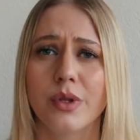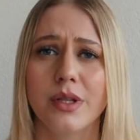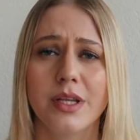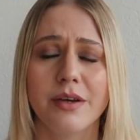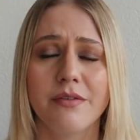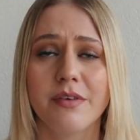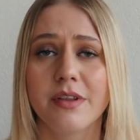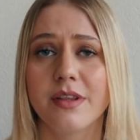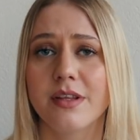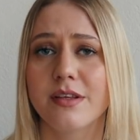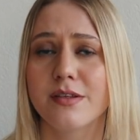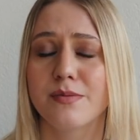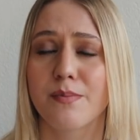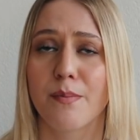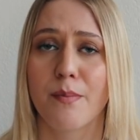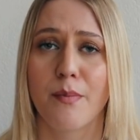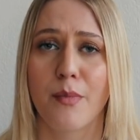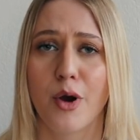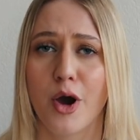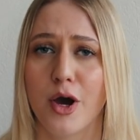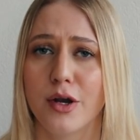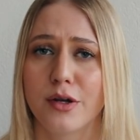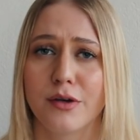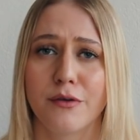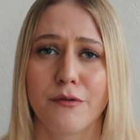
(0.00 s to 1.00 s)
live in this
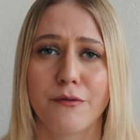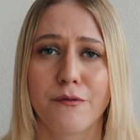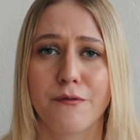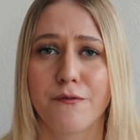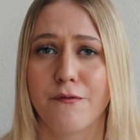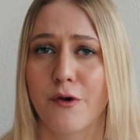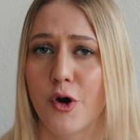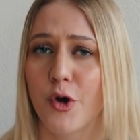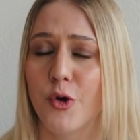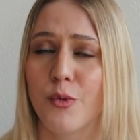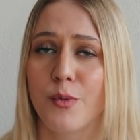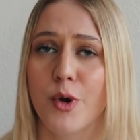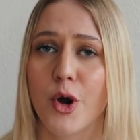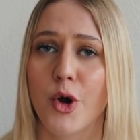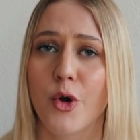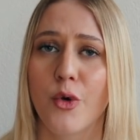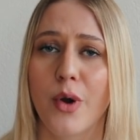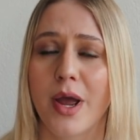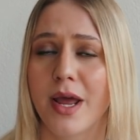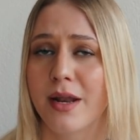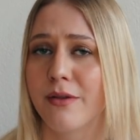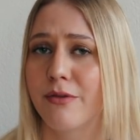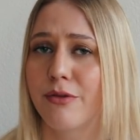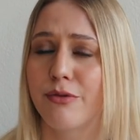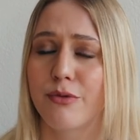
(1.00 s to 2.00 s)
modern
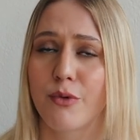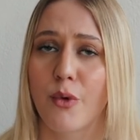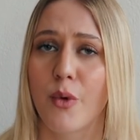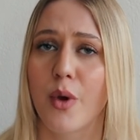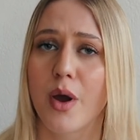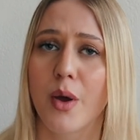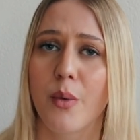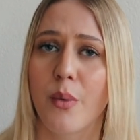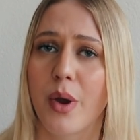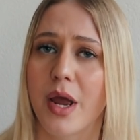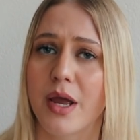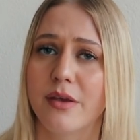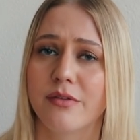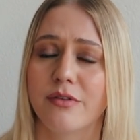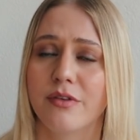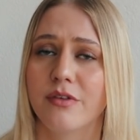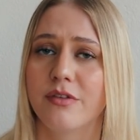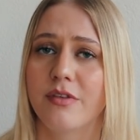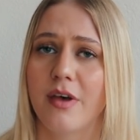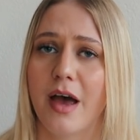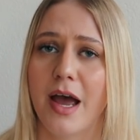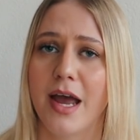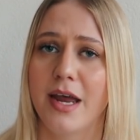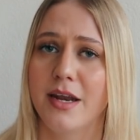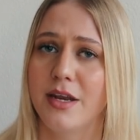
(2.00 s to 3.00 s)
FOMO and throwaway
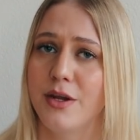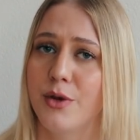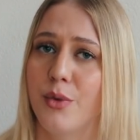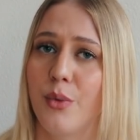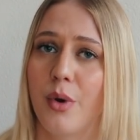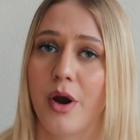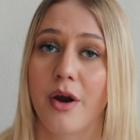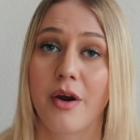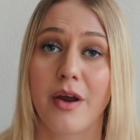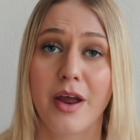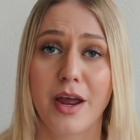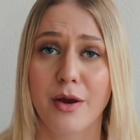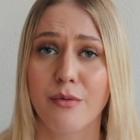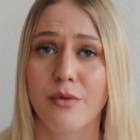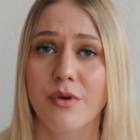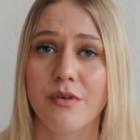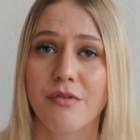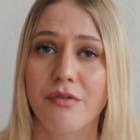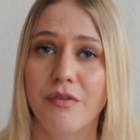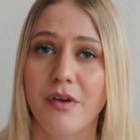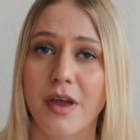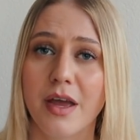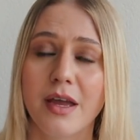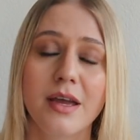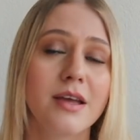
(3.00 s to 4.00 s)
society where
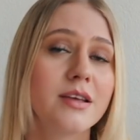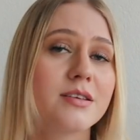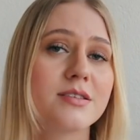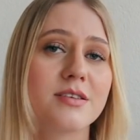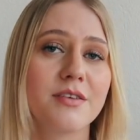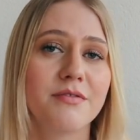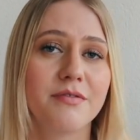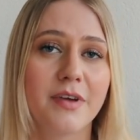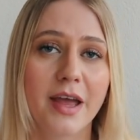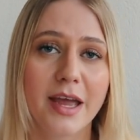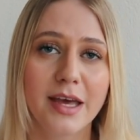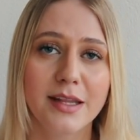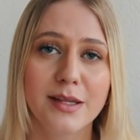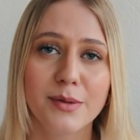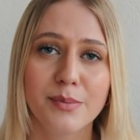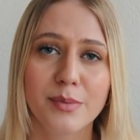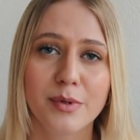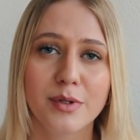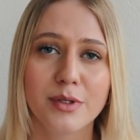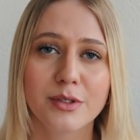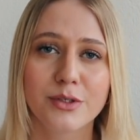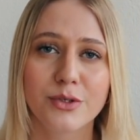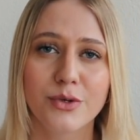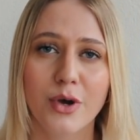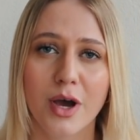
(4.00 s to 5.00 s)
everything is
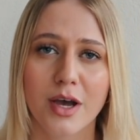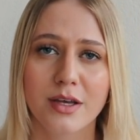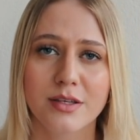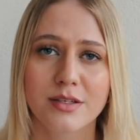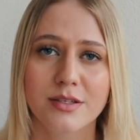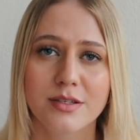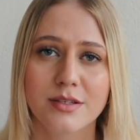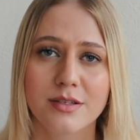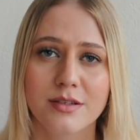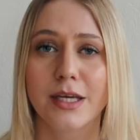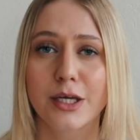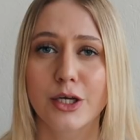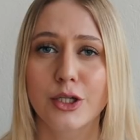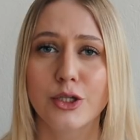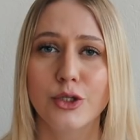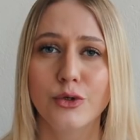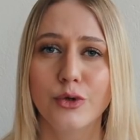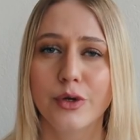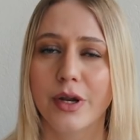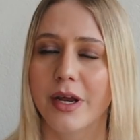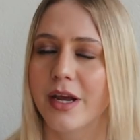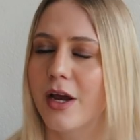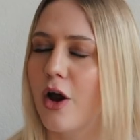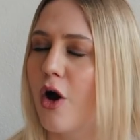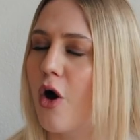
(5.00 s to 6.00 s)
available to us,
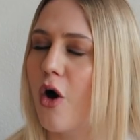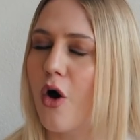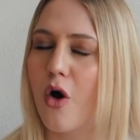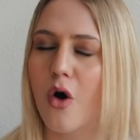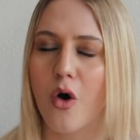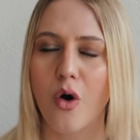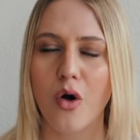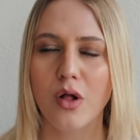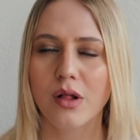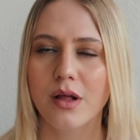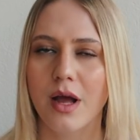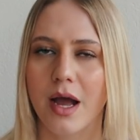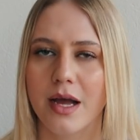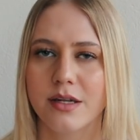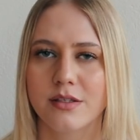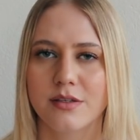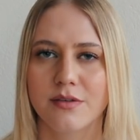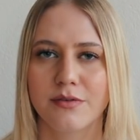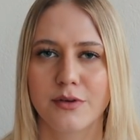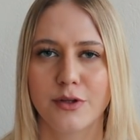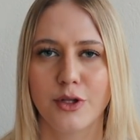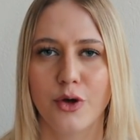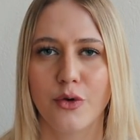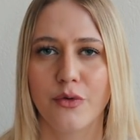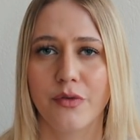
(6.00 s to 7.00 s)
including all kinds
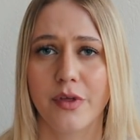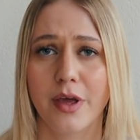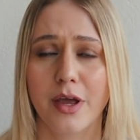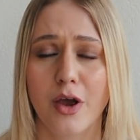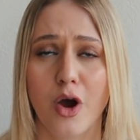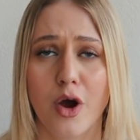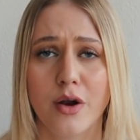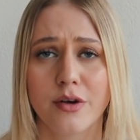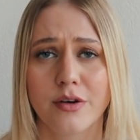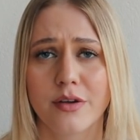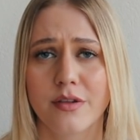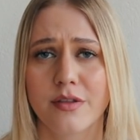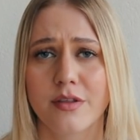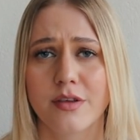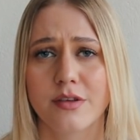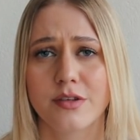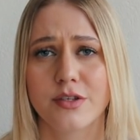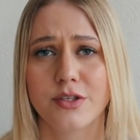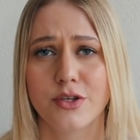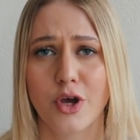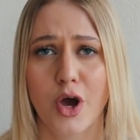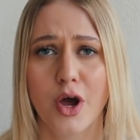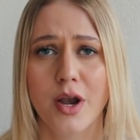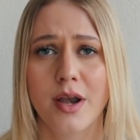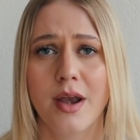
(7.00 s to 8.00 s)
of clothing under the
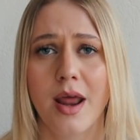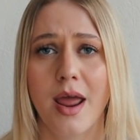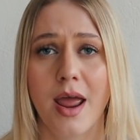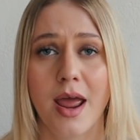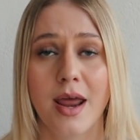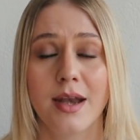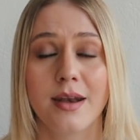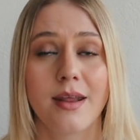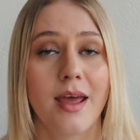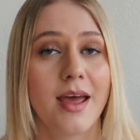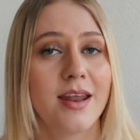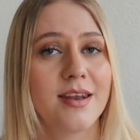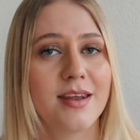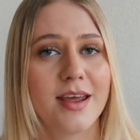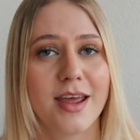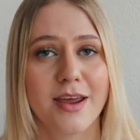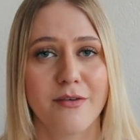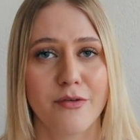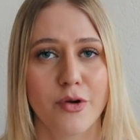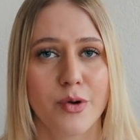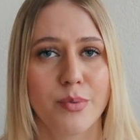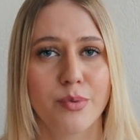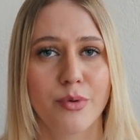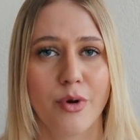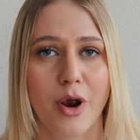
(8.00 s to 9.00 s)
sun and at
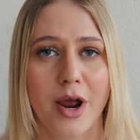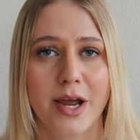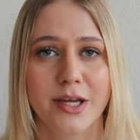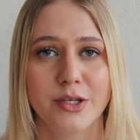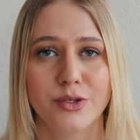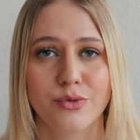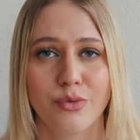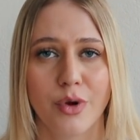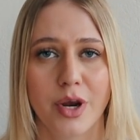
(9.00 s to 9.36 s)
every price